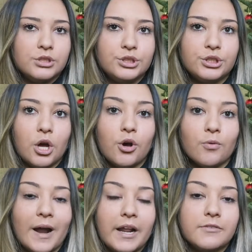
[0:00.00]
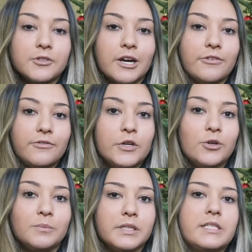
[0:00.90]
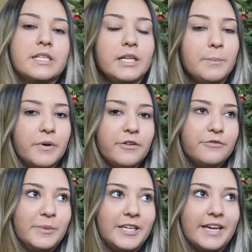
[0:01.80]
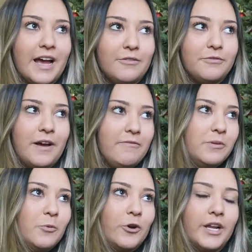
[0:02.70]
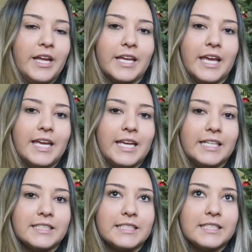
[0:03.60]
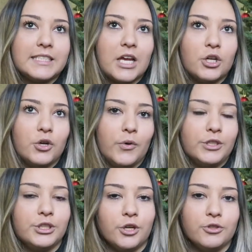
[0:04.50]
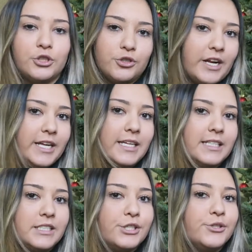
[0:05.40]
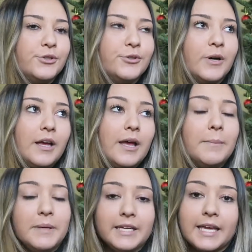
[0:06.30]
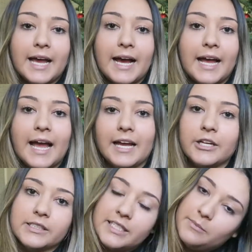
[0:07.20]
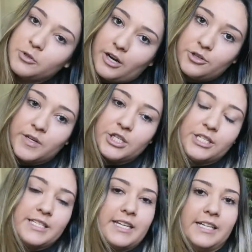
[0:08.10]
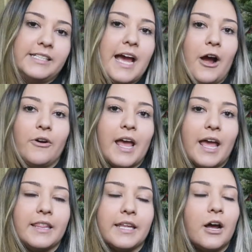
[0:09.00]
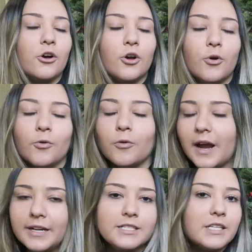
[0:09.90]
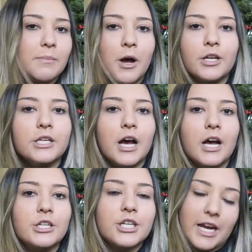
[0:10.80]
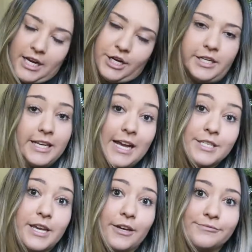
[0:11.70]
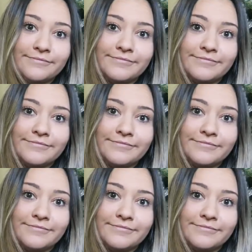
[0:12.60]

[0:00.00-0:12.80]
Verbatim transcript: So right after I film this clip of me at 5 in the morning, it's going to go straight into me and Kat at Tim's graduation sitting down and then I'll go right into the montage. Here you guys go.